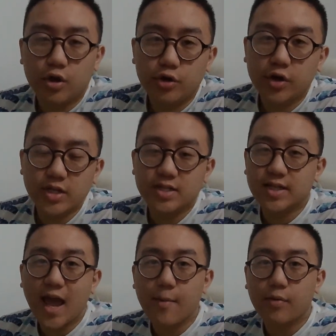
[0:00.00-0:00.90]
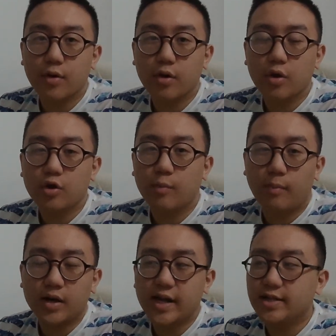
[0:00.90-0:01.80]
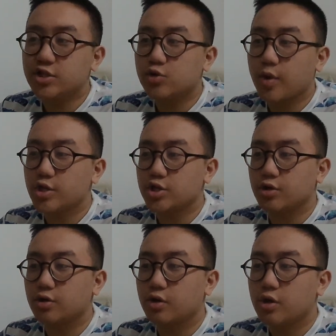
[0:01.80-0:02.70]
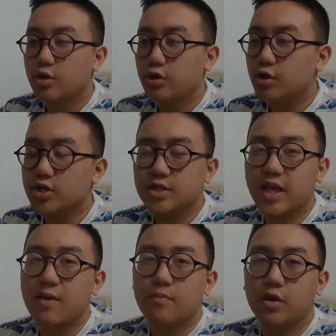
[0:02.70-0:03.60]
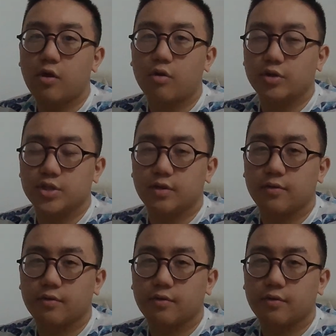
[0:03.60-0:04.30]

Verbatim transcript: You can escape your mundane situation. You can escape mediocrity.